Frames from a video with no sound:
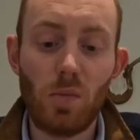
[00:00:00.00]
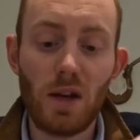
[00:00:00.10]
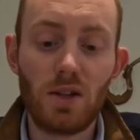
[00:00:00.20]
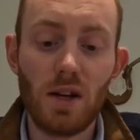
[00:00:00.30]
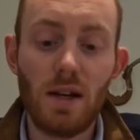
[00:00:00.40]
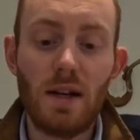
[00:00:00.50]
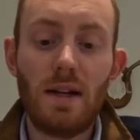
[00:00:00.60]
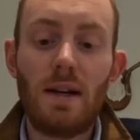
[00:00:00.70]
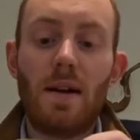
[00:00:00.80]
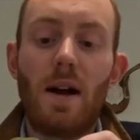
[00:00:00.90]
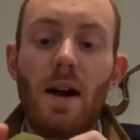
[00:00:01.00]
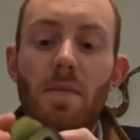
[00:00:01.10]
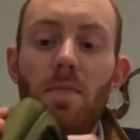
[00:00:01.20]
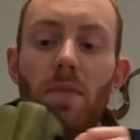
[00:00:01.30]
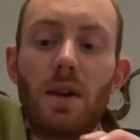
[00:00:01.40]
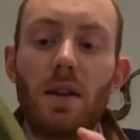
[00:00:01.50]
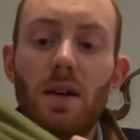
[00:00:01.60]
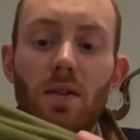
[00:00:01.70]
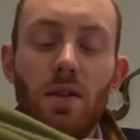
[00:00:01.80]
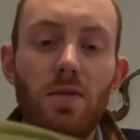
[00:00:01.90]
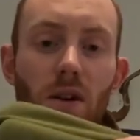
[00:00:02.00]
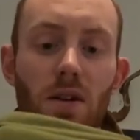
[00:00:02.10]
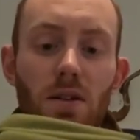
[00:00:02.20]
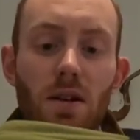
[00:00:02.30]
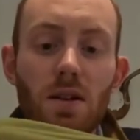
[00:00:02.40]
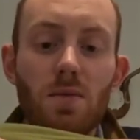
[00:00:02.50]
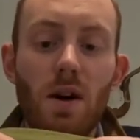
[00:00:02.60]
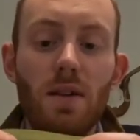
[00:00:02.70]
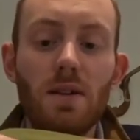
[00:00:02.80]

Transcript: picture. And then on the far side as well,